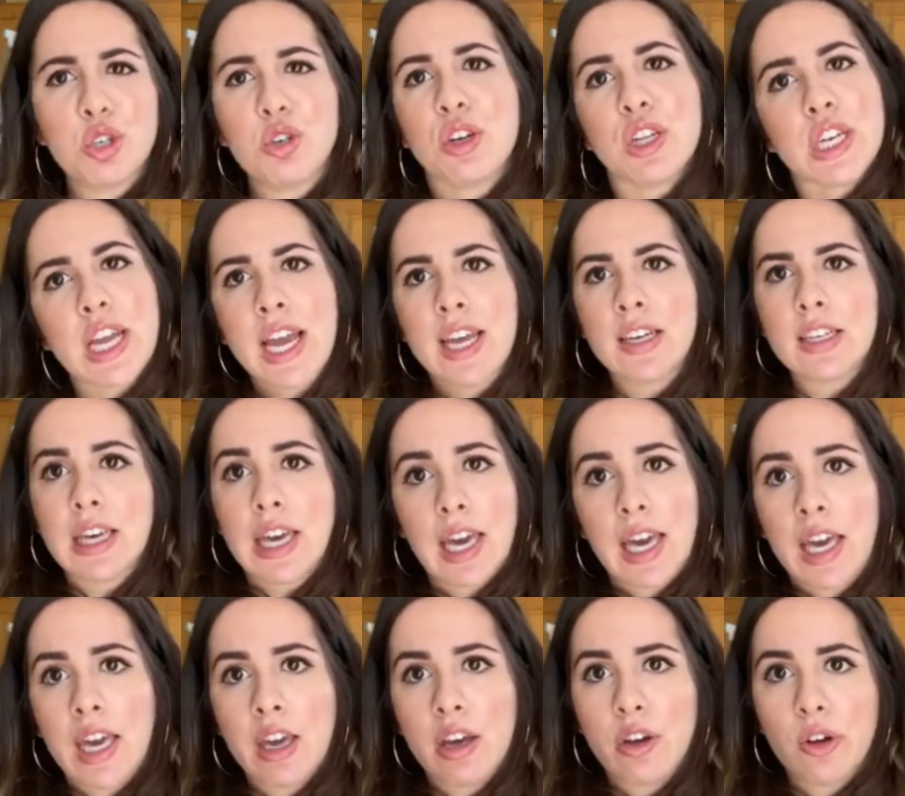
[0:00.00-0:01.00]
You can add
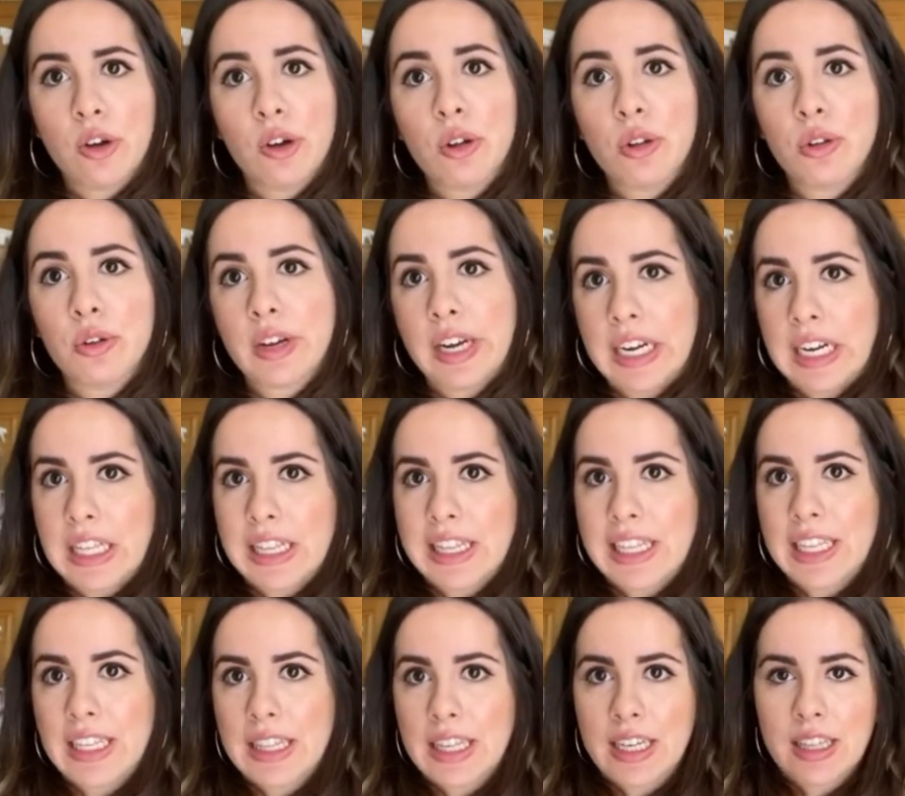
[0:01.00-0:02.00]
kale or
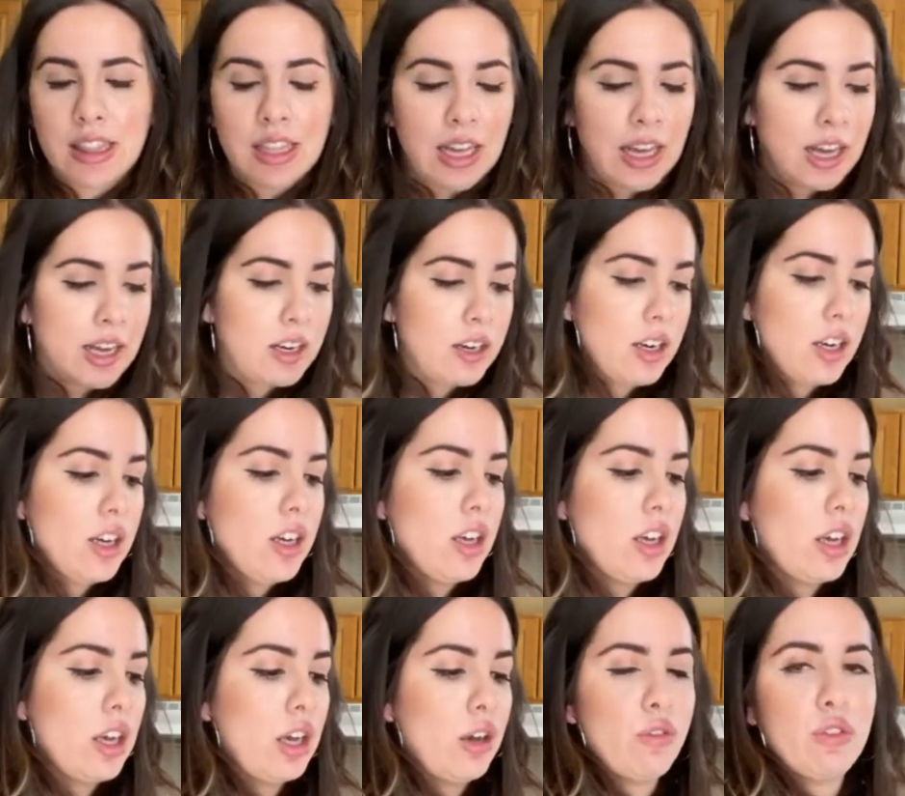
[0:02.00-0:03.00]
anything like that
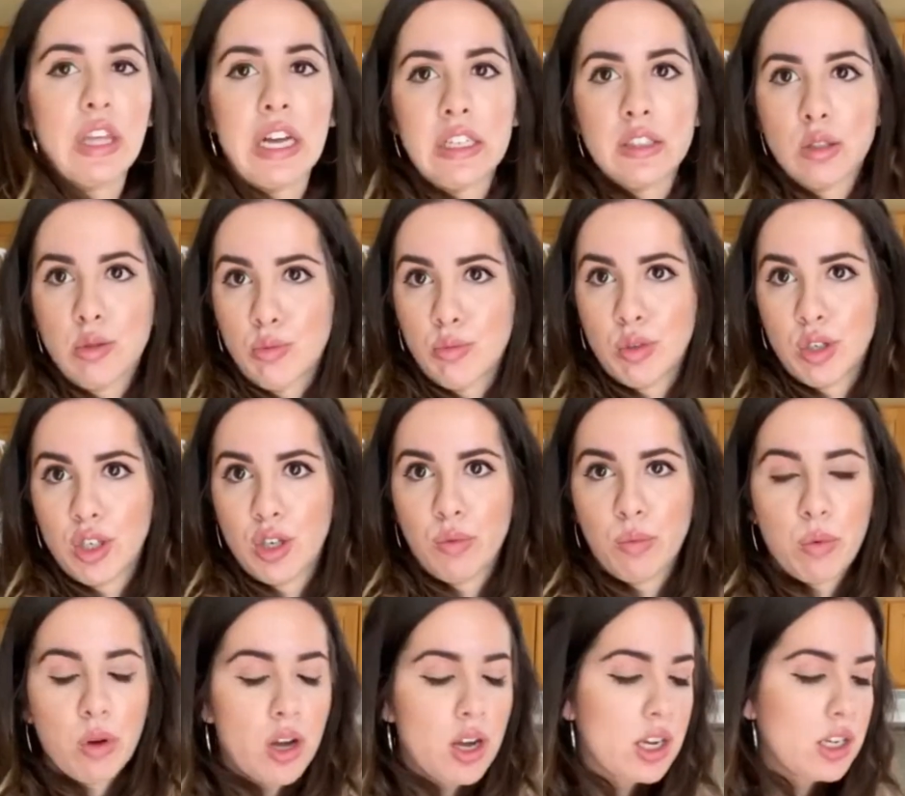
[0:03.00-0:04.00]
if that's what you
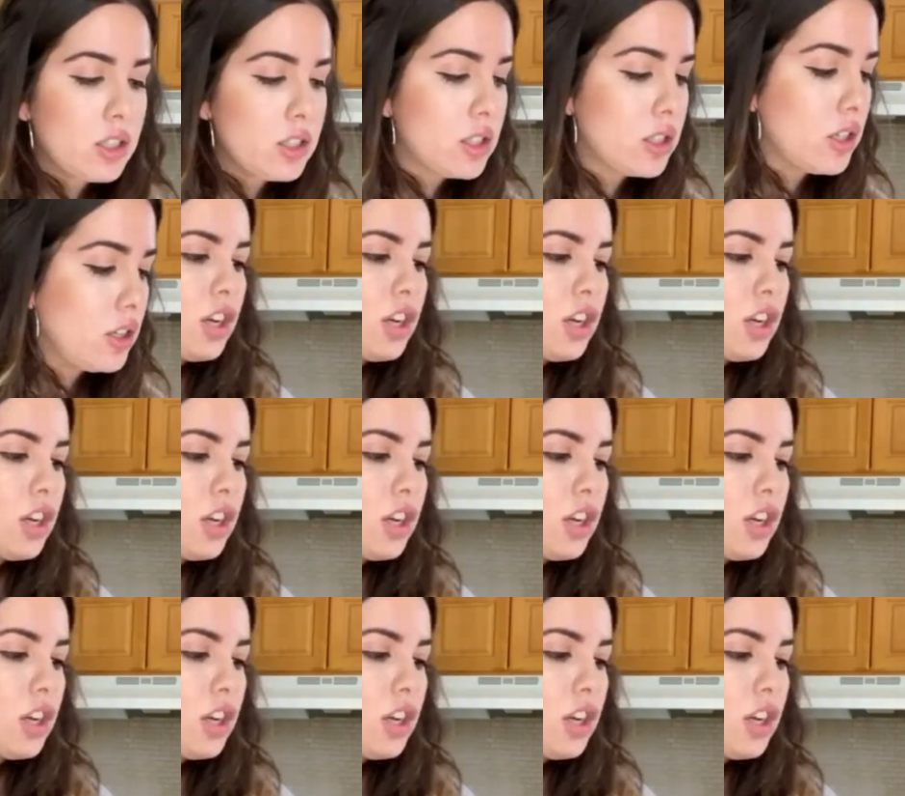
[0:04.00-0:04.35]
want.